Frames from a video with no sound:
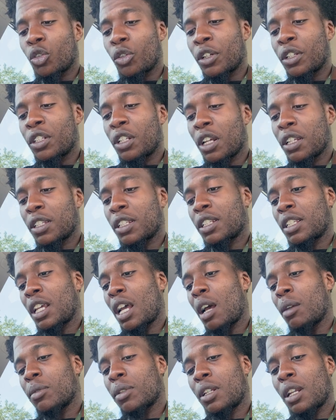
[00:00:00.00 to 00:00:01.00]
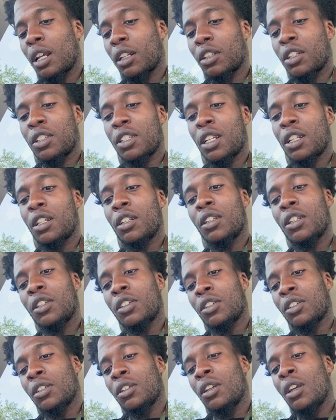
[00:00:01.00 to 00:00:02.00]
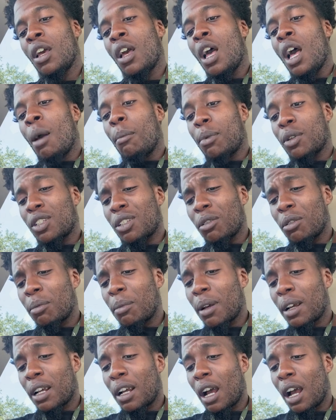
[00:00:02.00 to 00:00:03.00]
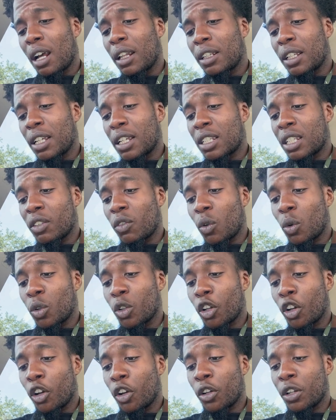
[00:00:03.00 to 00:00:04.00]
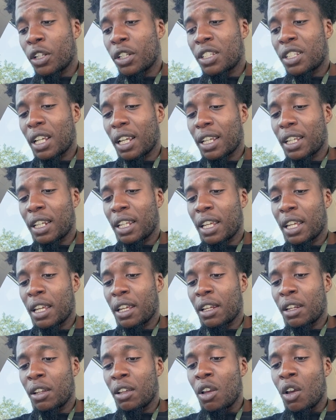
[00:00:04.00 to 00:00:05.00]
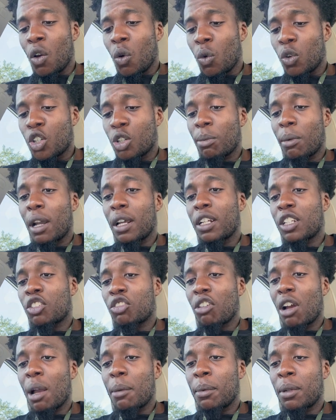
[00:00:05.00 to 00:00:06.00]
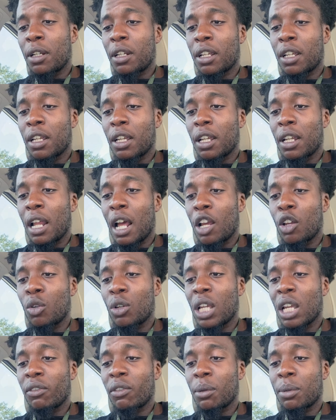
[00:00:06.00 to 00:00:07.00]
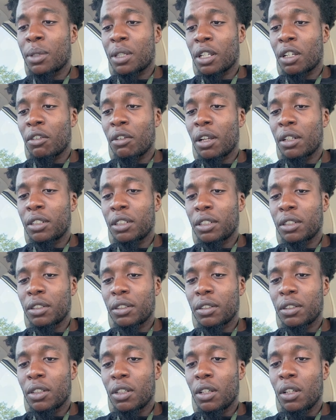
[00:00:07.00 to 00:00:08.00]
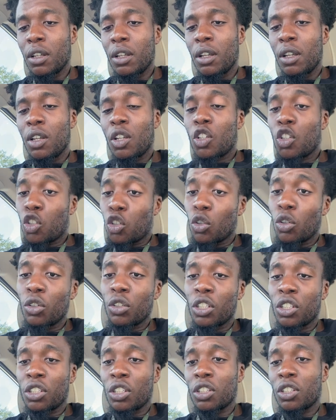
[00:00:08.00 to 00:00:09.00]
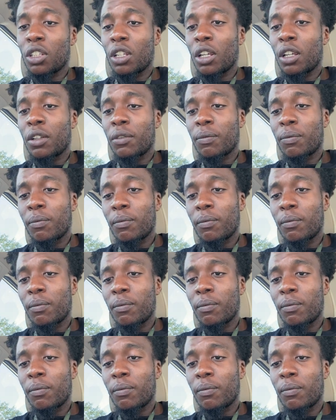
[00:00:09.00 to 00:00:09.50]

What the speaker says: dozen times, the doctor said to Lisa, but some of my colleagues have only heard it secondhand. Would you mind describing it again, how you gave up cigarettes? Sure, Lisa said.